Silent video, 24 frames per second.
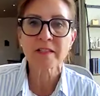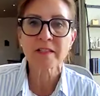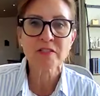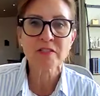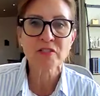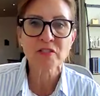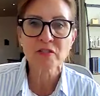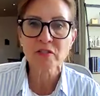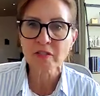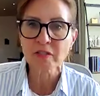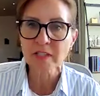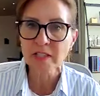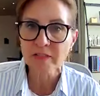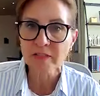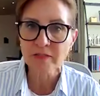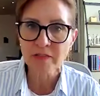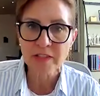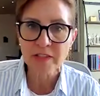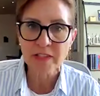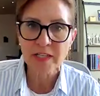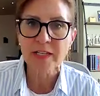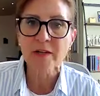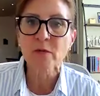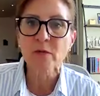jerk
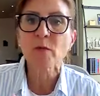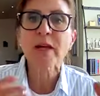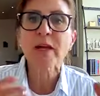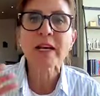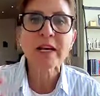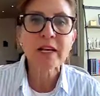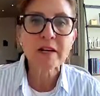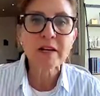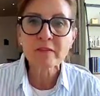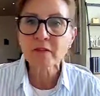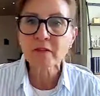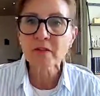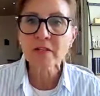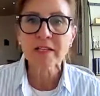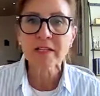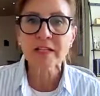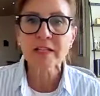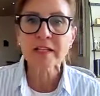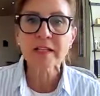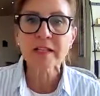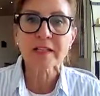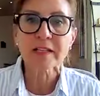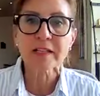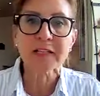every night whatever it
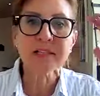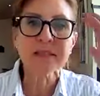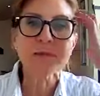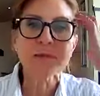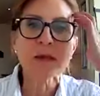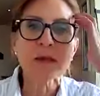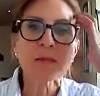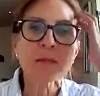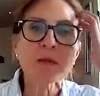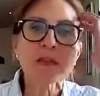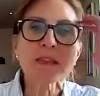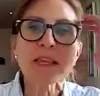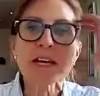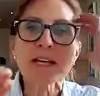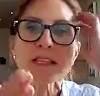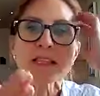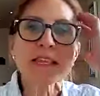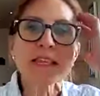is right Maybe that